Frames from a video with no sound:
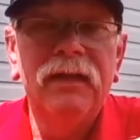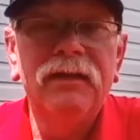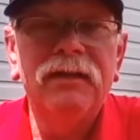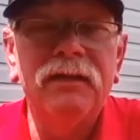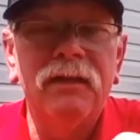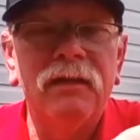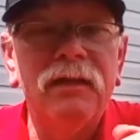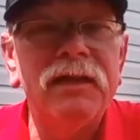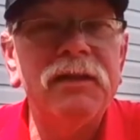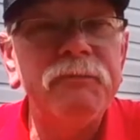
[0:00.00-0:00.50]

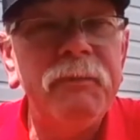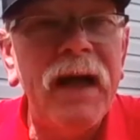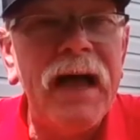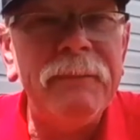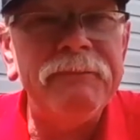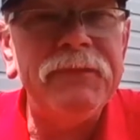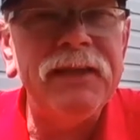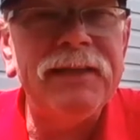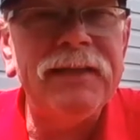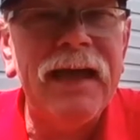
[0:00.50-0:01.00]
So let's
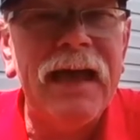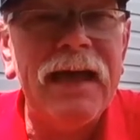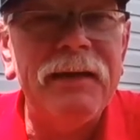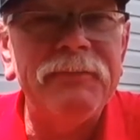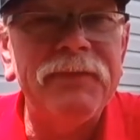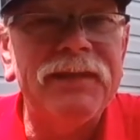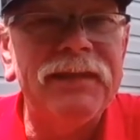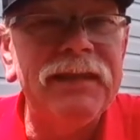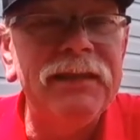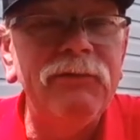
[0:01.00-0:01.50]
pop the
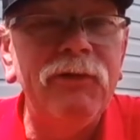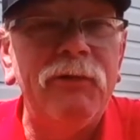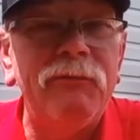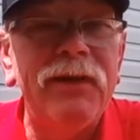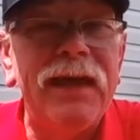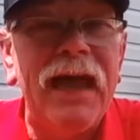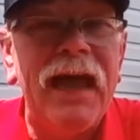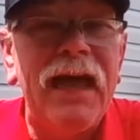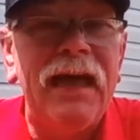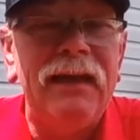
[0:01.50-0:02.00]
top, see what
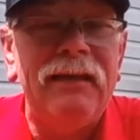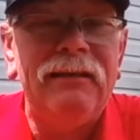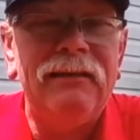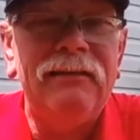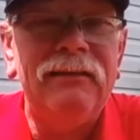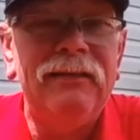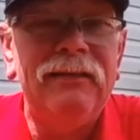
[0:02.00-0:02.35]
we got.